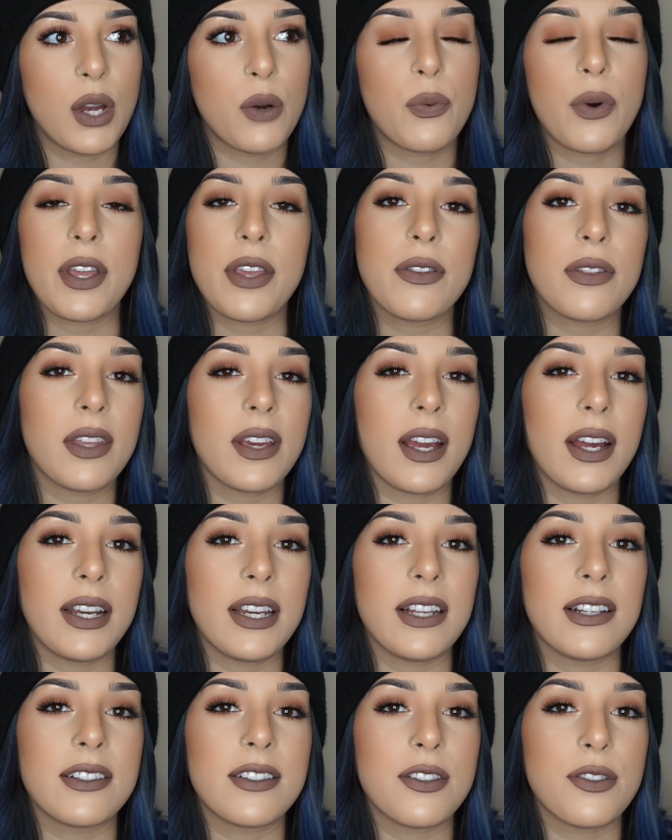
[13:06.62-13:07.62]
what you think I
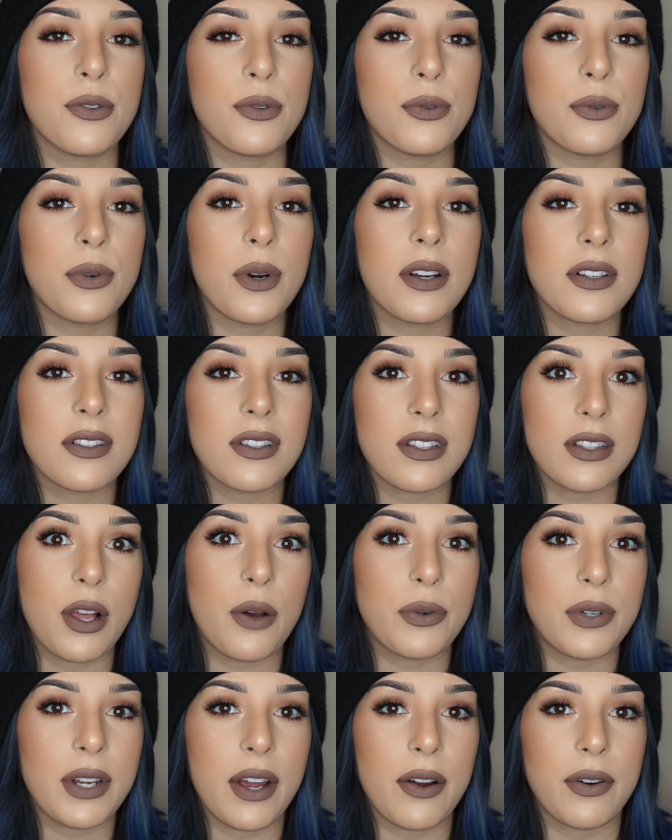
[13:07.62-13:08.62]
need to
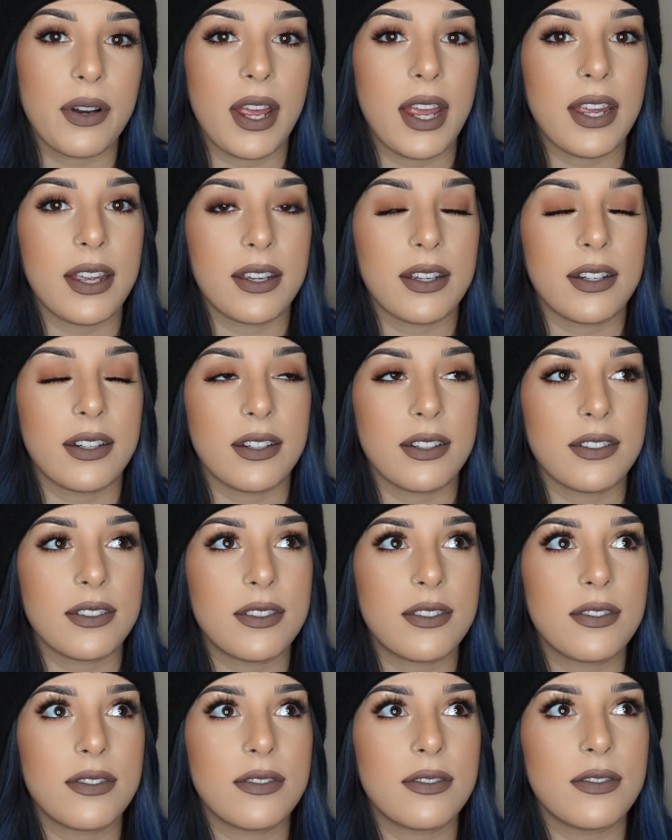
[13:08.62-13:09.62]
slow down and
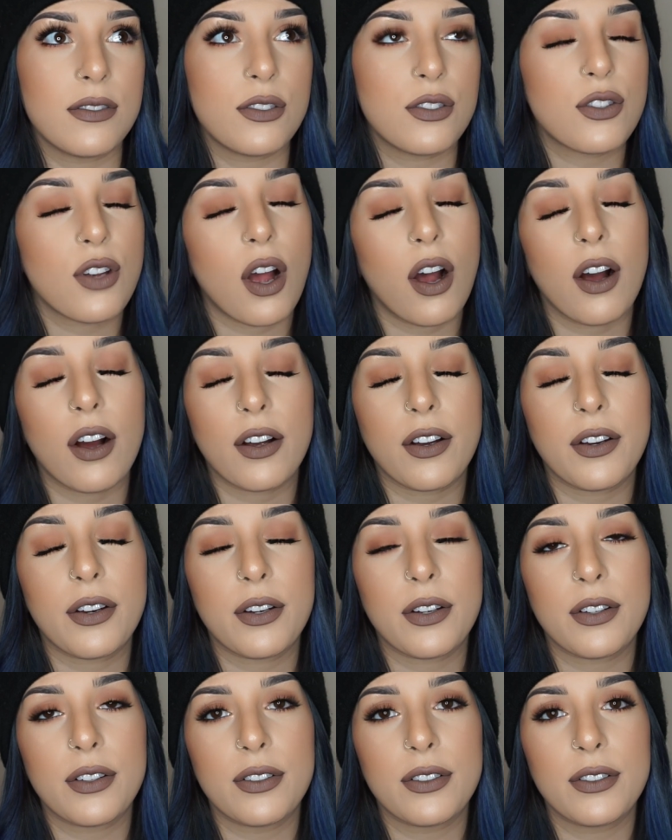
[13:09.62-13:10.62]
talk
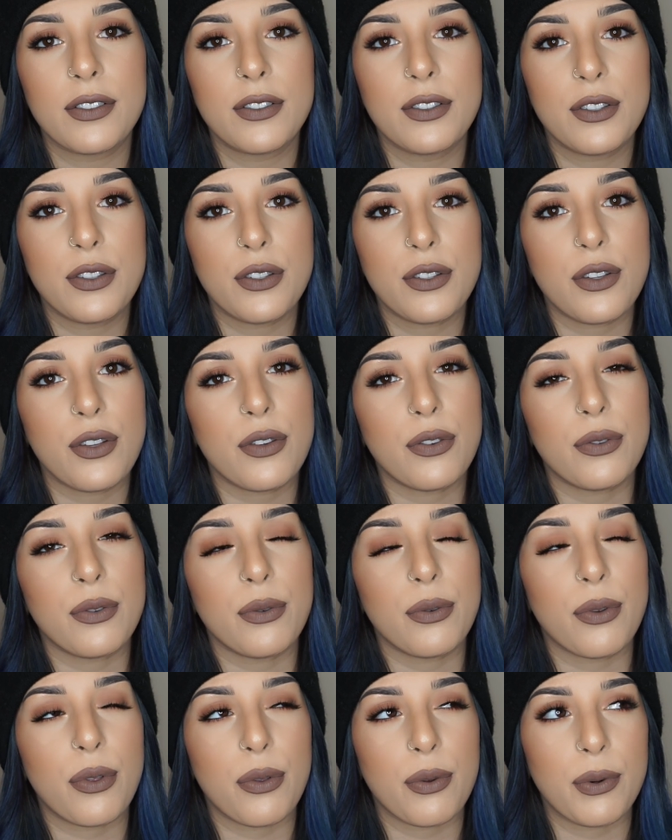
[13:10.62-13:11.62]
you
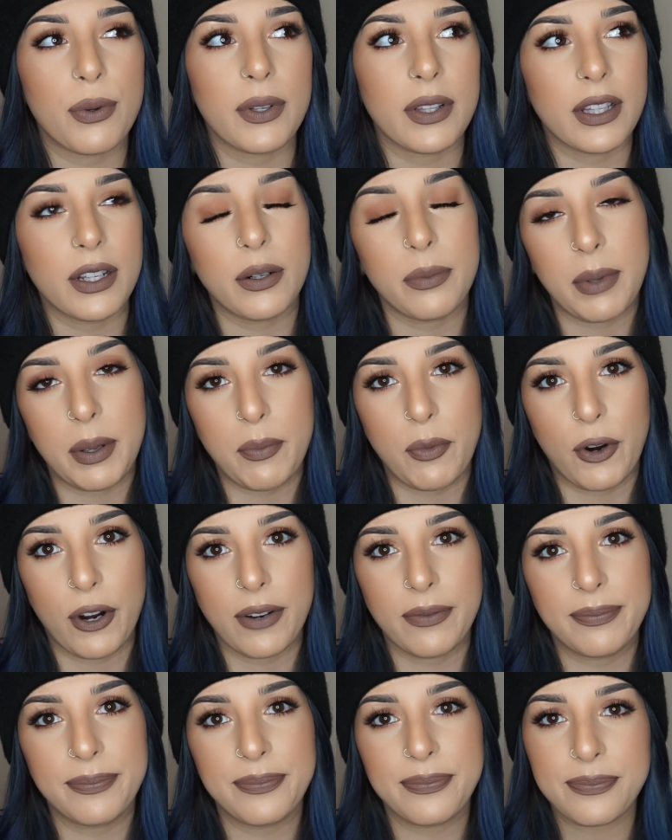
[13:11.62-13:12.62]
through a little bit more,
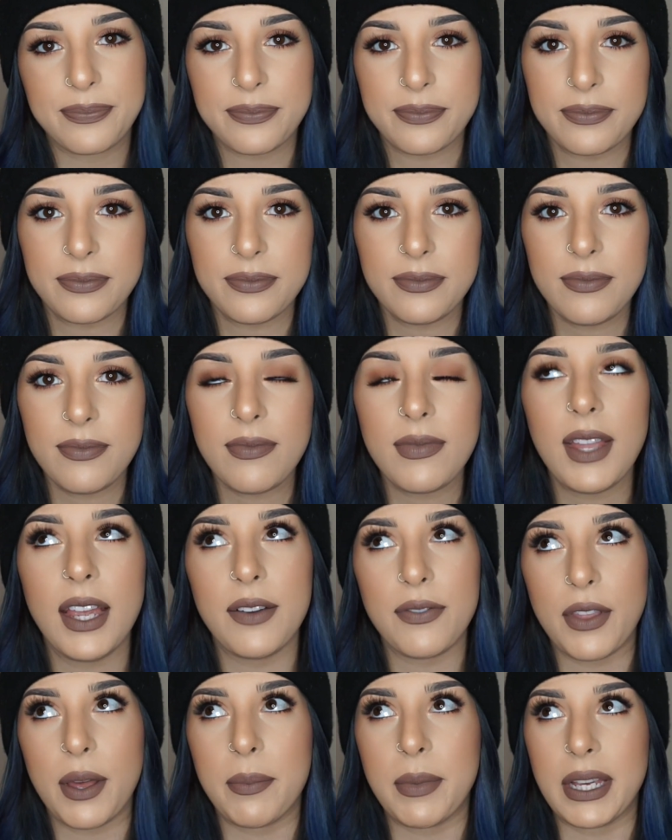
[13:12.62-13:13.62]

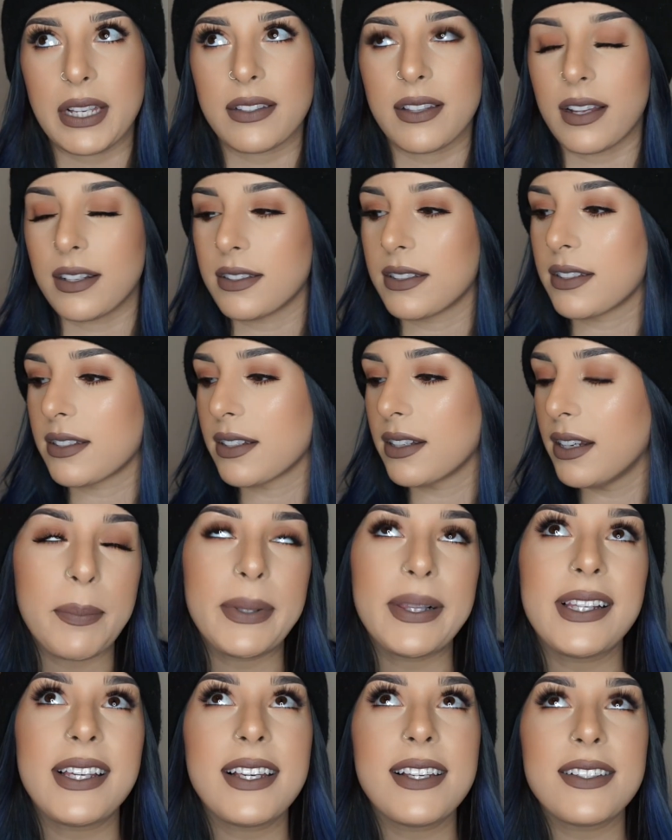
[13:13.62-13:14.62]
if that makes sense.
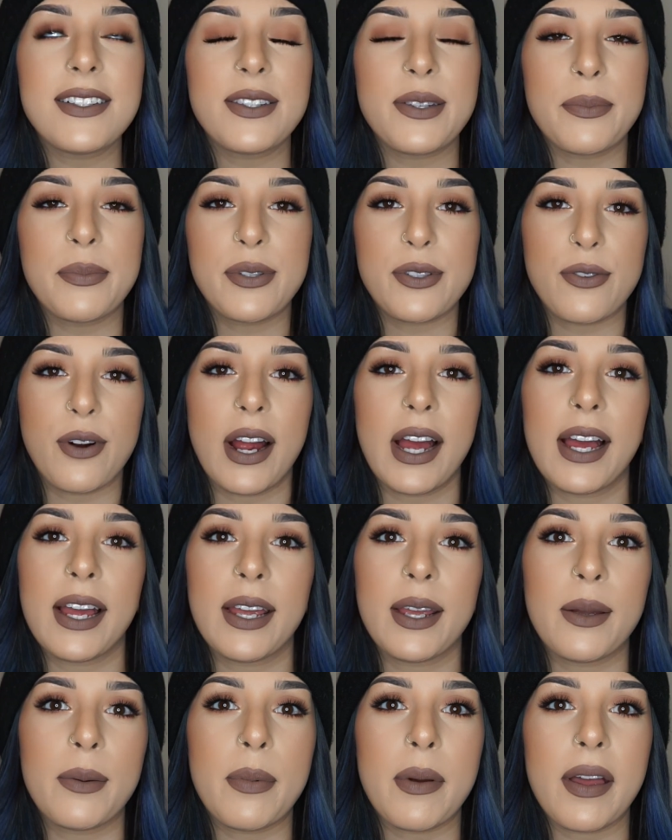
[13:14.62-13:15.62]
Please
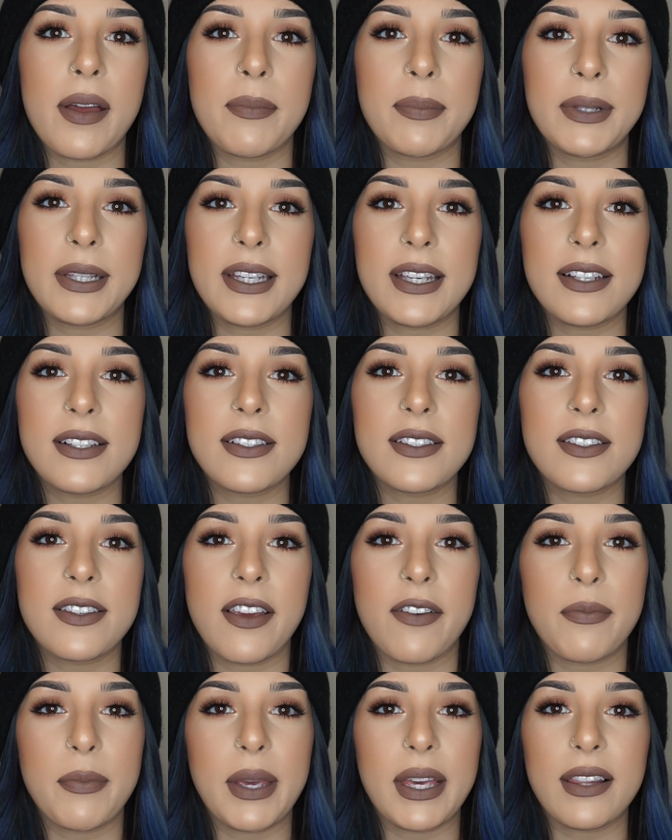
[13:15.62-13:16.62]
subscribe, please
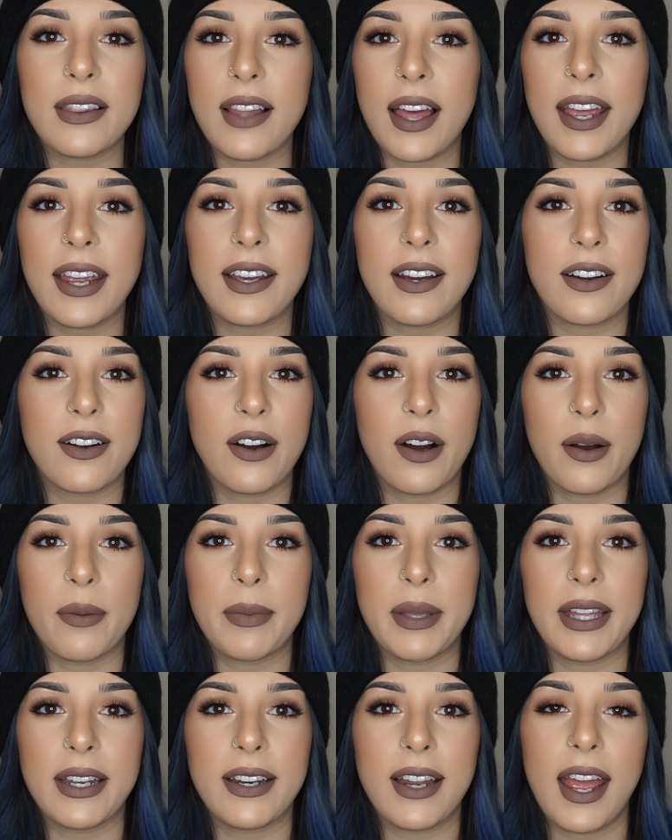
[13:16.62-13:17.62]
give me a like, a
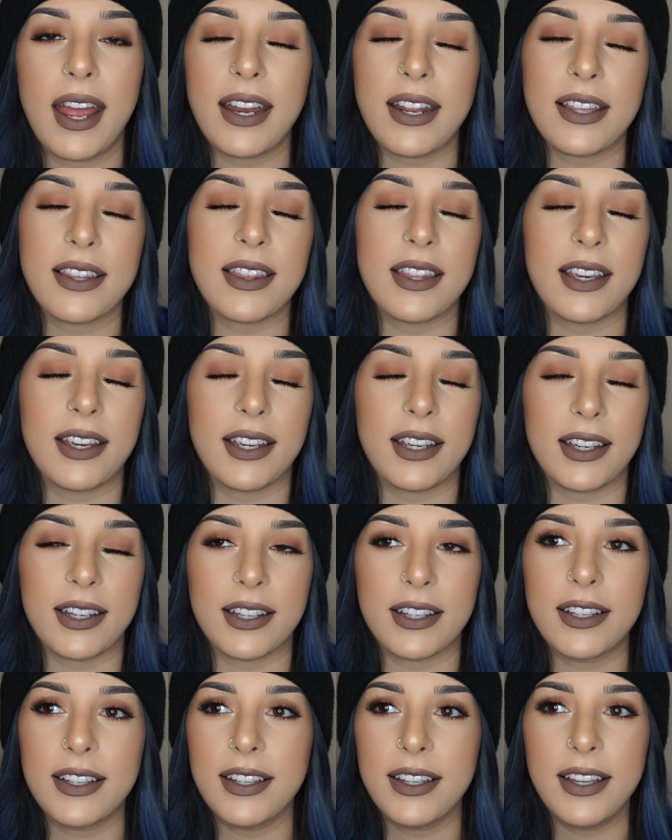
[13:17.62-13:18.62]
comment,
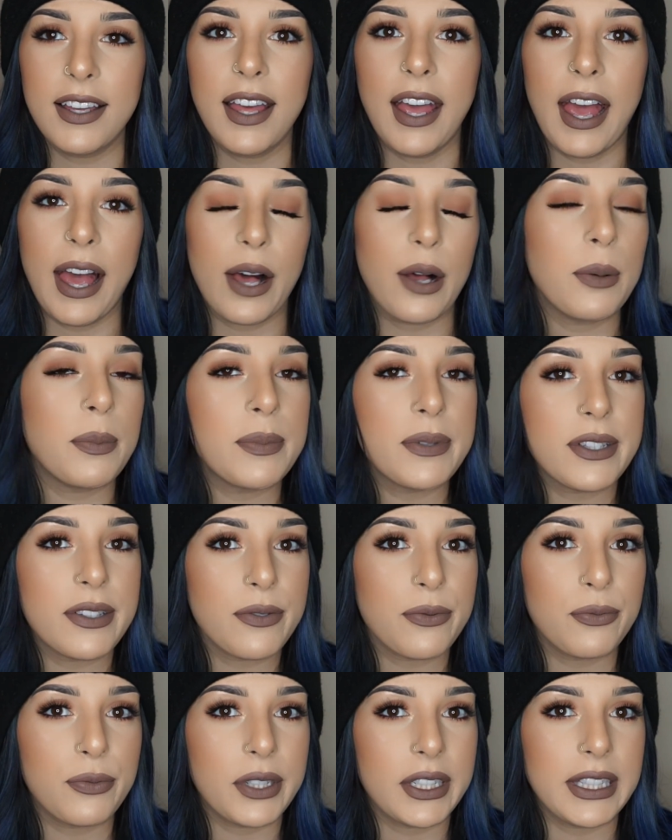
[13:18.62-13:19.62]
anything
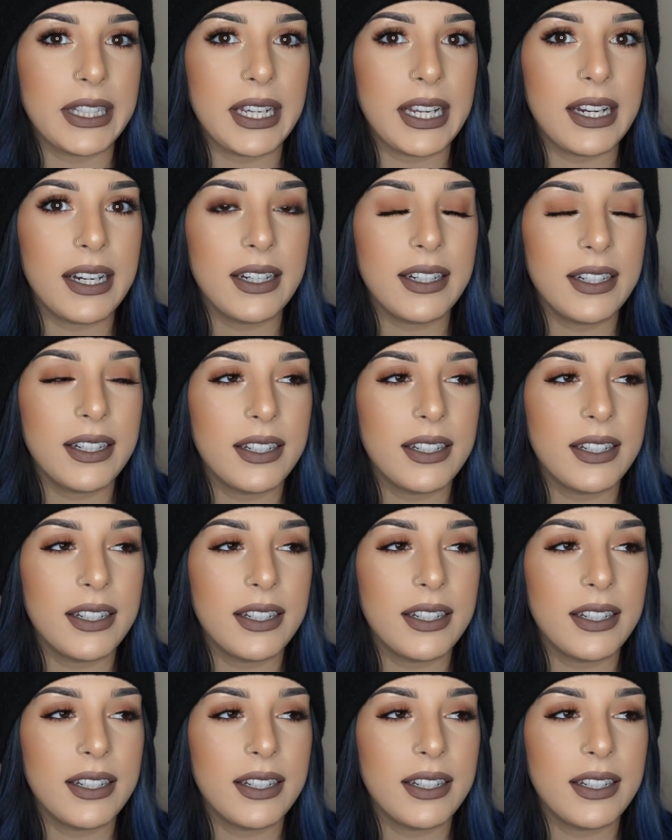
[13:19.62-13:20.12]
helps, really.